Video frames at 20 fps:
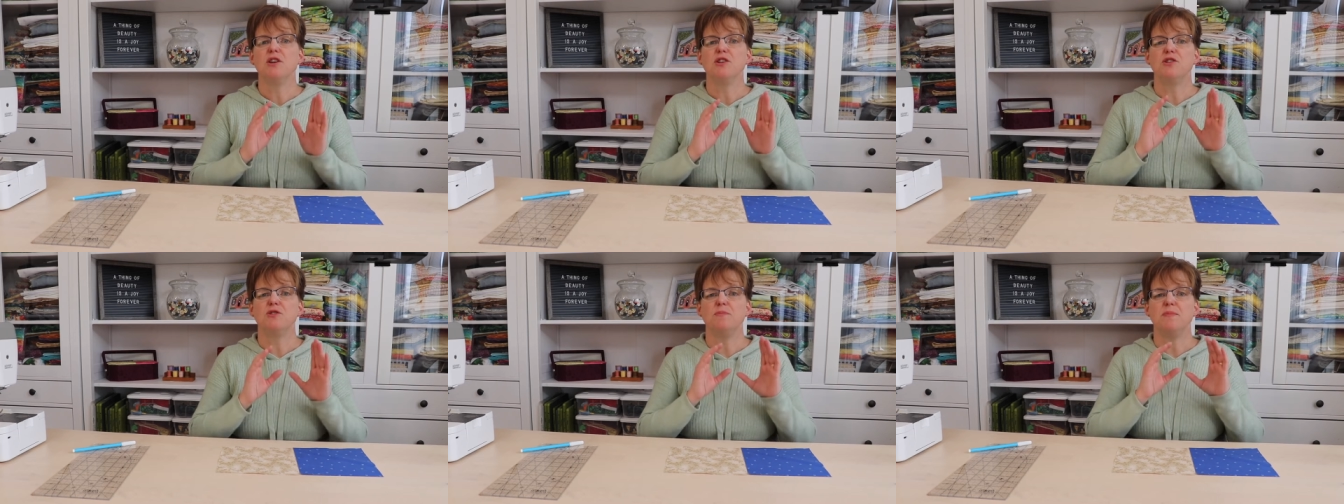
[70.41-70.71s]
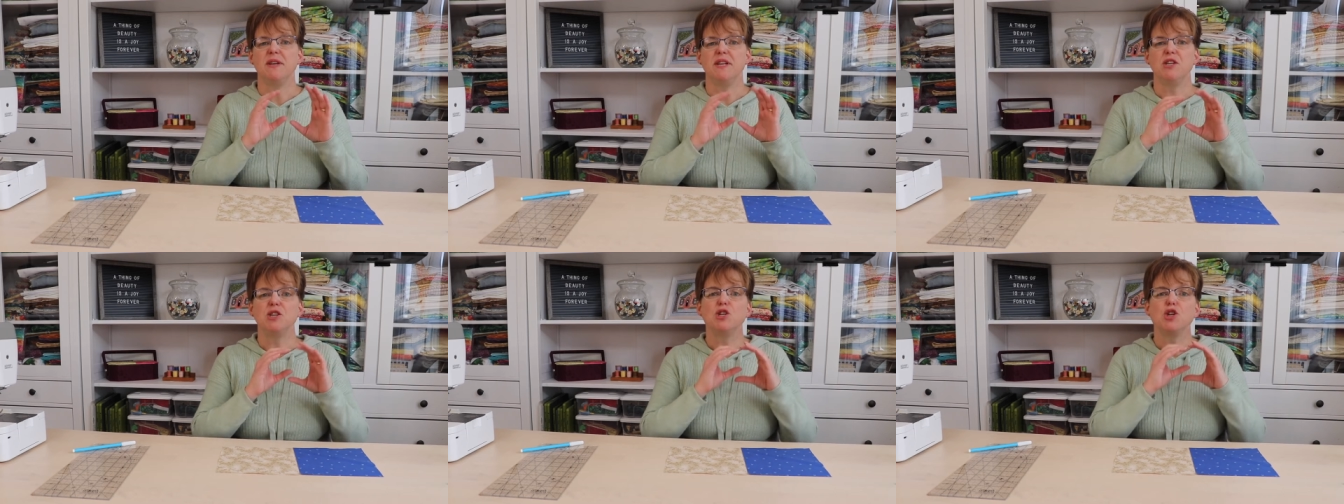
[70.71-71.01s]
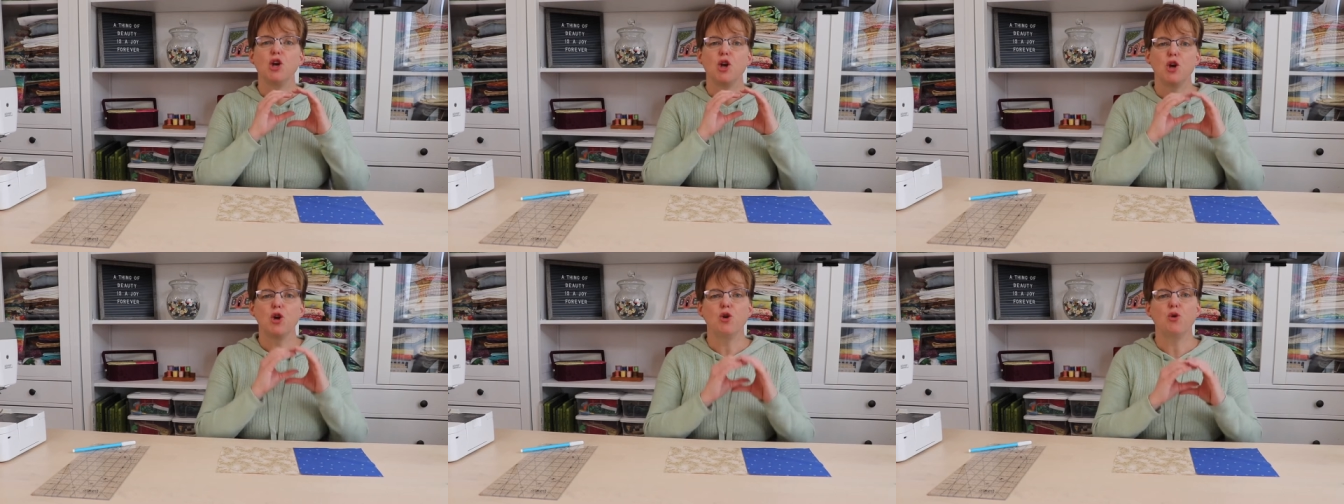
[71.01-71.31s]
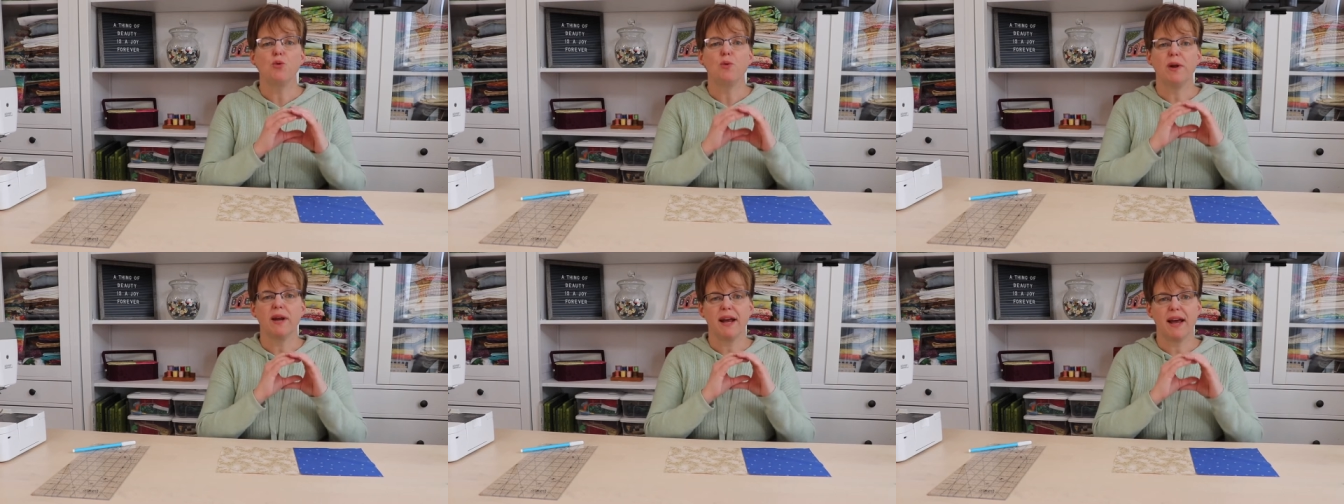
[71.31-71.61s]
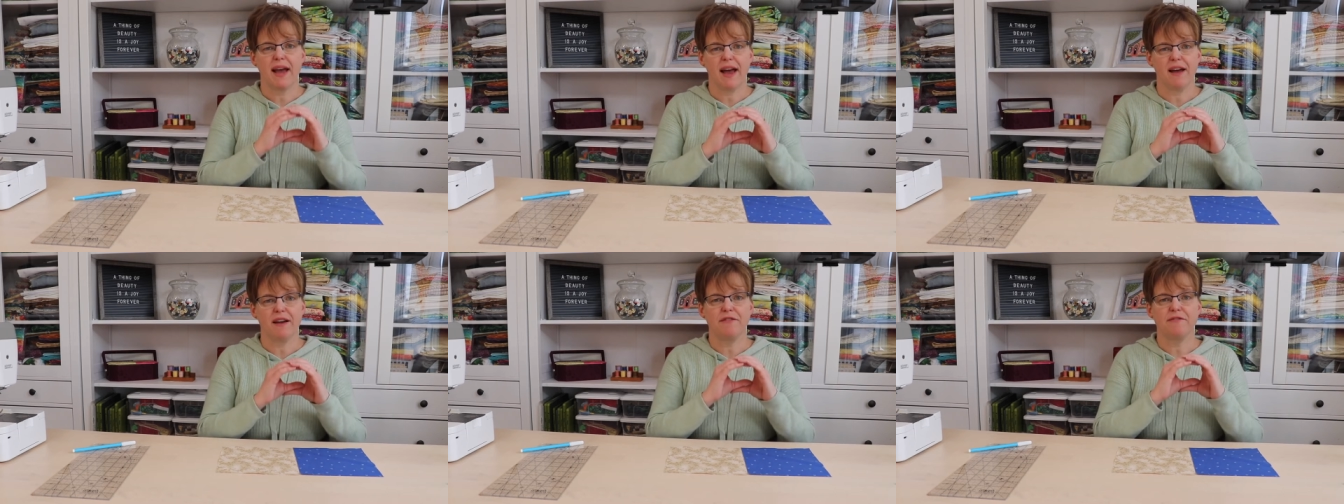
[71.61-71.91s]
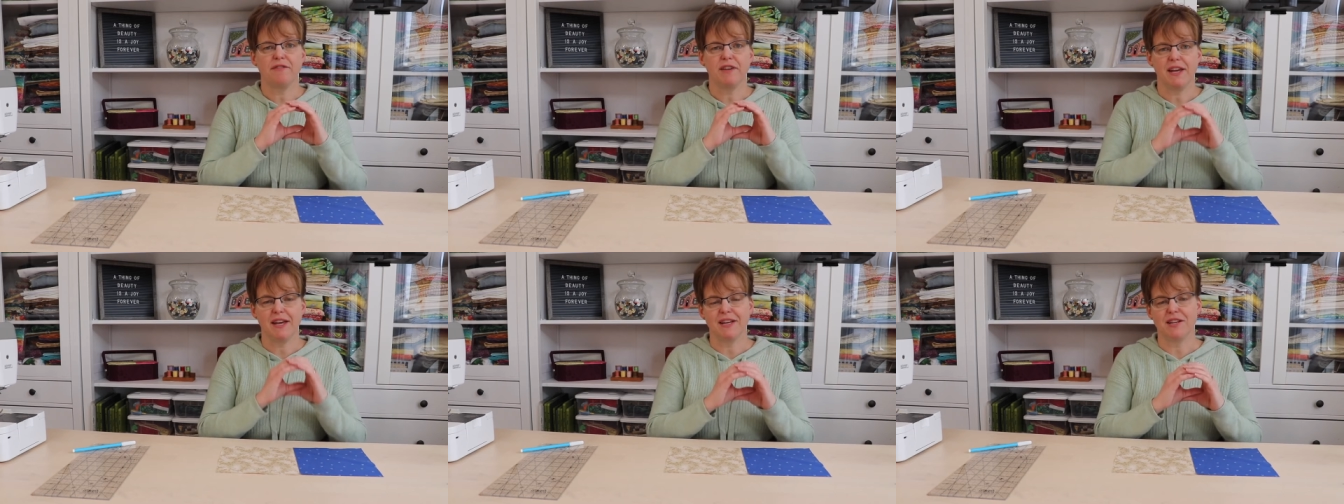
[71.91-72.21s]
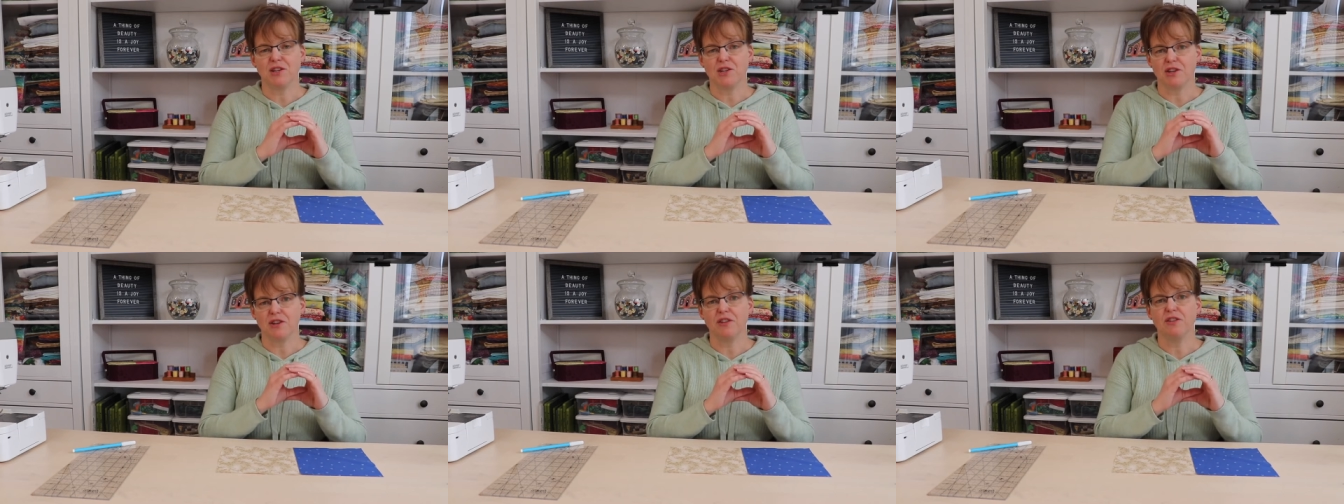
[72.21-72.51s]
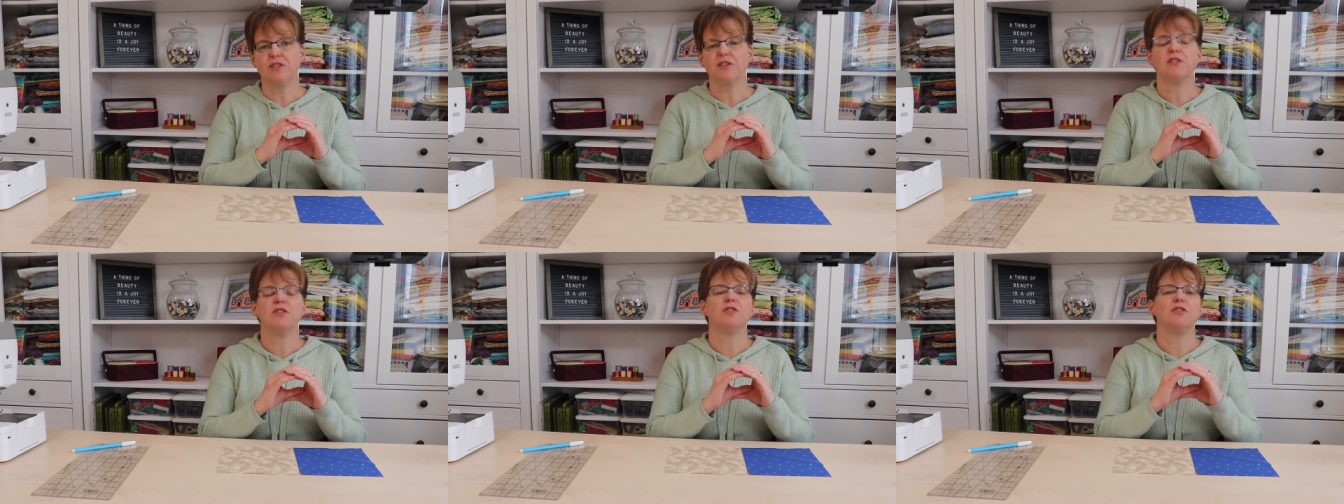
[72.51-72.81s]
to be two and a half inches.